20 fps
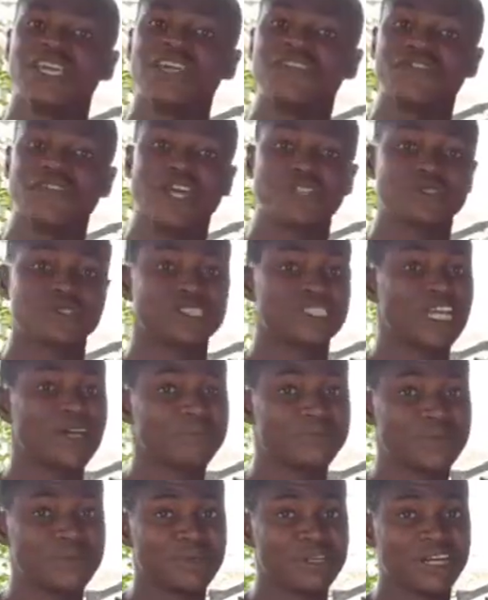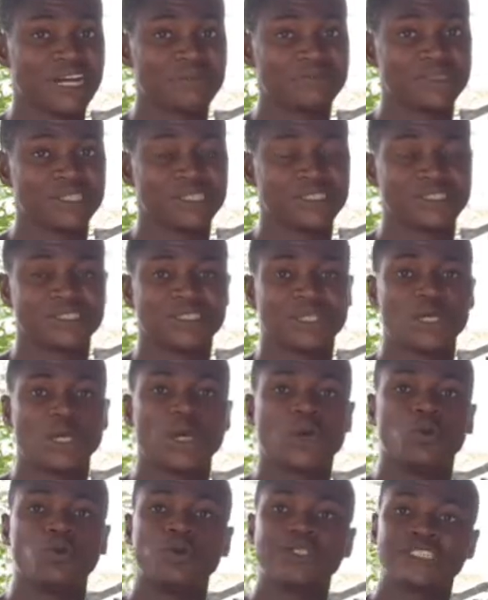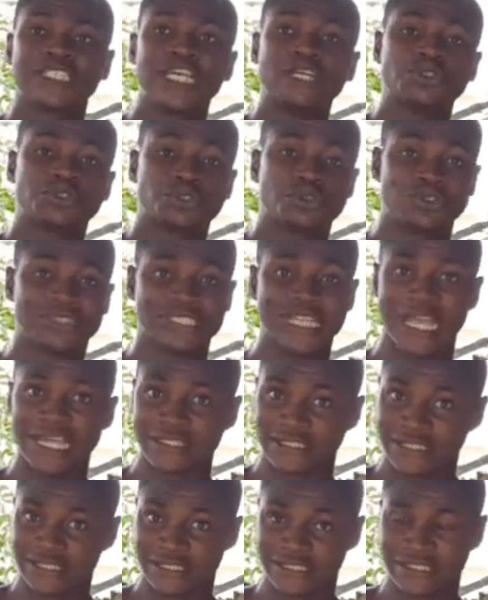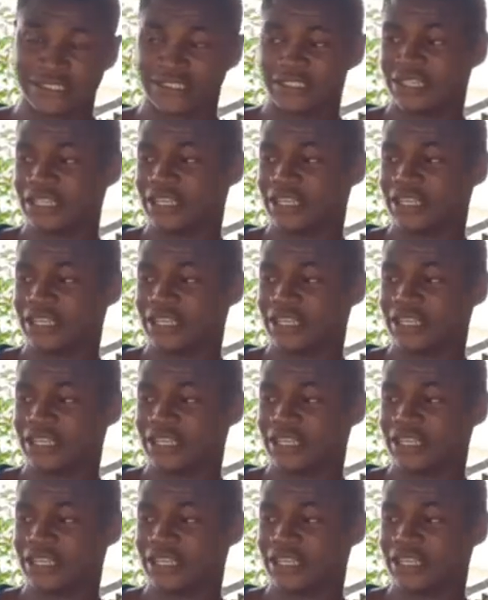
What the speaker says: If you have to sell baby rabbit, we sell 2 sizes.